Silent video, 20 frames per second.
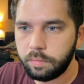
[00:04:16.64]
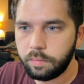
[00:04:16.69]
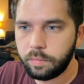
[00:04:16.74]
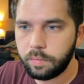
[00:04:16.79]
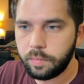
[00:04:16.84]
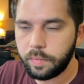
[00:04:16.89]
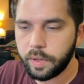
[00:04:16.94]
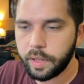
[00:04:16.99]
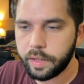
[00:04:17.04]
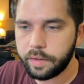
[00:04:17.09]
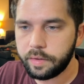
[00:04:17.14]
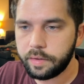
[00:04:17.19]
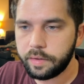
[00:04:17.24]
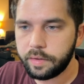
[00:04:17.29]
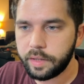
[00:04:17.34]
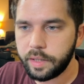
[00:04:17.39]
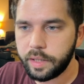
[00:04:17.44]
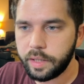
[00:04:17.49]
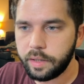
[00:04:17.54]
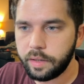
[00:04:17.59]
Let's
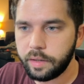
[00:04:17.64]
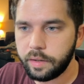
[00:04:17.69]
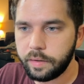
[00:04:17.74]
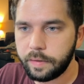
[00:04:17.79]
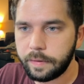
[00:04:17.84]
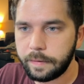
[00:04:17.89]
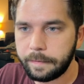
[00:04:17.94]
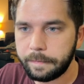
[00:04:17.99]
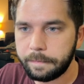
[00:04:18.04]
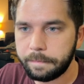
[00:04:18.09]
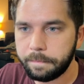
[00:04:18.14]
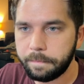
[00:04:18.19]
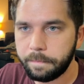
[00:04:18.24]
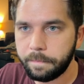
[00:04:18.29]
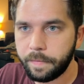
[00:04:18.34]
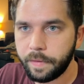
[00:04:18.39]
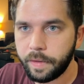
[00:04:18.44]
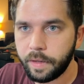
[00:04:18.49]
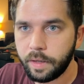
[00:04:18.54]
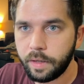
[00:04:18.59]
see.
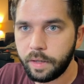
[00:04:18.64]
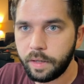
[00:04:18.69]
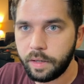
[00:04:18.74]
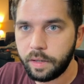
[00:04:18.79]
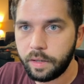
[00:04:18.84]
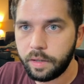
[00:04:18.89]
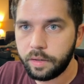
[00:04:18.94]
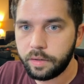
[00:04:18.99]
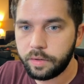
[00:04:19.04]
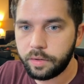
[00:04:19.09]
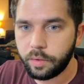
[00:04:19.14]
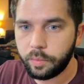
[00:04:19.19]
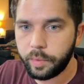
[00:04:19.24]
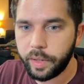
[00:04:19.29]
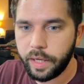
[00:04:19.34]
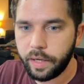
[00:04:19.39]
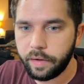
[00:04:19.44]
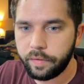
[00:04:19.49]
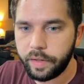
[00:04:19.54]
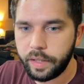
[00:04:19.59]
So we
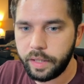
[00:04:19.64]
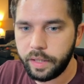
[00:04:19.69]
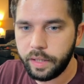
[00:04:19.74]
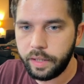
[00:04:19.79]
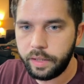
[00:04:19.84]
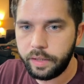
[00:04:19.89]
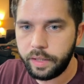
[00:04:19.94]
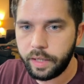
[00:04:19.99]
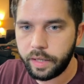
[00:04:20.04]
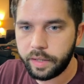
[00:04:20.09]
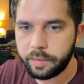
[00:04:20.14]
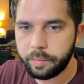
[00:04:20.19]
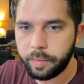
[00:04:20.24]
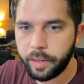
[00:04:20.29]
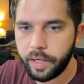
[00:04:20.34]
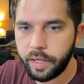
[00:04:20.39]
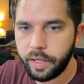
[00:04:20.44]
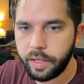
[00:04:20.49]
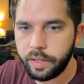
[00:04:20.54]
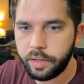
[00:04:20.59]
have the index
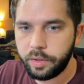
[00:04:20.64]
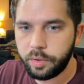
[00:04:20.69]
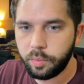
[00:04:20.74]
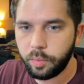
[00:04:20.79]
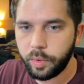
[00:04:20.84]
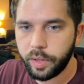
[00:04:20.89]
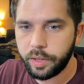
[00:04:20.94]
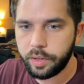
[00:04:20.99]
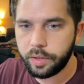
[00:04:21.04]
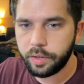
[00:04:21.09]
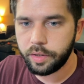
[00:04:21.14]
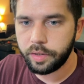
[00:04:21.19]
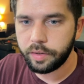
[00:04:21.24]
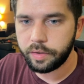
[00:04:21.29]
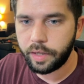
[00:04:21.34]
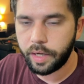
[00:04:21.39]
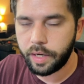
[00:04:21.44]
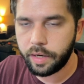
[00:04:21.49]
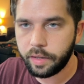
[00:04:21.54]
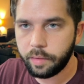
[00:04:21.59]
page, which is
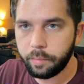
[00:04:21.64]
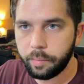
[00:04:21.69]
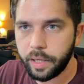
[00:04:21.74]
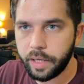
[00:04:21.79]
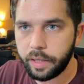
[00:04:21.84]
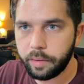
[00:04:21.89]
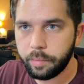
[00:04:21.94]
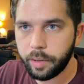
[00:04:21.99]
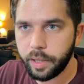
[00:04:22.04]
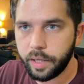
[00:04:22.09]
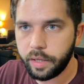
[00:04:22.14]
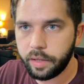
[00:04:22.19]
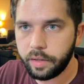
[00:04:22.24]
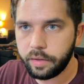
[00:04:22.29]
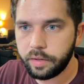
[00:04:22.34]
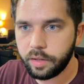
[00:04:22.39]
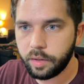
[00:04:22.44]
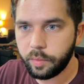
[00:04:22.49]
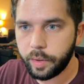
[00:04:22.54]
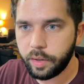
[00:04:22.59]
kind of the main
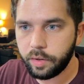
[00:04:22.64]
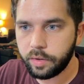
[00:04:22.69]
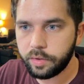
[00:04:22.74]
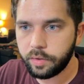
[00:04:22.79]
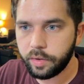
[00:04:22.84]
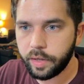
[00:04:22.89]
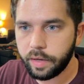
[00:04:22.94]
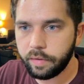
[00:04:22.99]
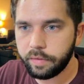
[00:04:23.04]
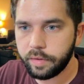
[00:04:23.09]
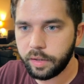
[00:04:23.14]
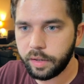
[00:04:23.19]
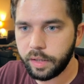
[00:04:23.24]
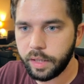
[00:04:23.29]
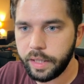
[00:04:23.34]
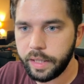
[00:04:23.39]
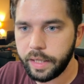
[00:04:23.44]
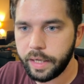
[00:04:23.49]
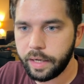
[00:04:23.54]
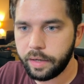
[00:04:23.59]
page, and we also have the
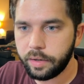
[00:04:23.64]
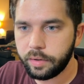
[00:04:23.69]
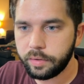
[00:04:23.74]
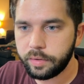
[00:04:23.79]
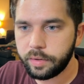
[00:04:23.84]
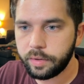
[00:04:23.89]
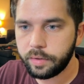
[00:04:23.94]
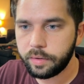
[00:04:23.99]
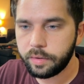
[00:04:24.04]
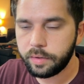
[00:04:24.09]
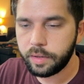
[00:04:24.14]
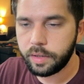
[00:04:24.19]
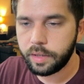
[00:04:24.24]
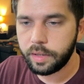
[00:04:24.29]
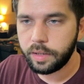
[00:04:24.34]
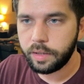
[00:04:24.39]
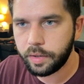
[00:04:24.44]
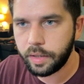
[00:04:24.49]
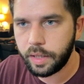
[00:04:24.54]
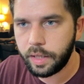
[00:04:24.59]
layout.
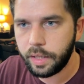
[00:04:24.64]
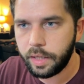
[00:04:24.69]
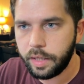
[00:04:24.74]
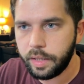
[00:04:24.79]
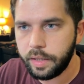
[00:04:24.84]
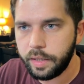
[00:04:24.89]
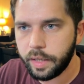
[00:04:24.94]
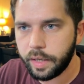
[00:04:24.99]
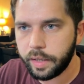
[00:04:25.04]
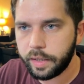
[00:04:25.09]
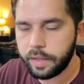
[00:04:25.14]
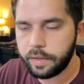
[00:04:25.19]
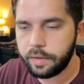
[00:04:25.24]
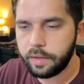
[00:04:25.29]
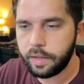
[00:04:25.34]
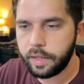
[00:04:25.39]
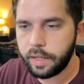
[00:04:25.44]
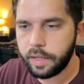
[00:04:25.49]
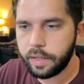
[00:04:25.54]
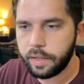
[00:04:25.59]
Yeah, get to
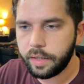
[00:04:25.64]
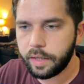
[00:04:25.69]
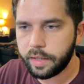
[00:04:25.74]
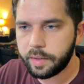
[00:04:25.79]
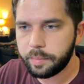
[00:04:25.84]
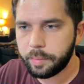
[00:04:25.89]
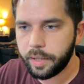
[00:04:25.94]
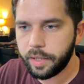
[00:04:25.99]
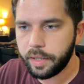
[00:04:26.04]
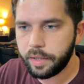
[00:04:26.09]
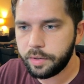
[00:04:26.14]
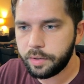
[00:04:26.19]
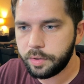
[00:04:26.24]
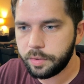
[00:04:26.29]
the index page.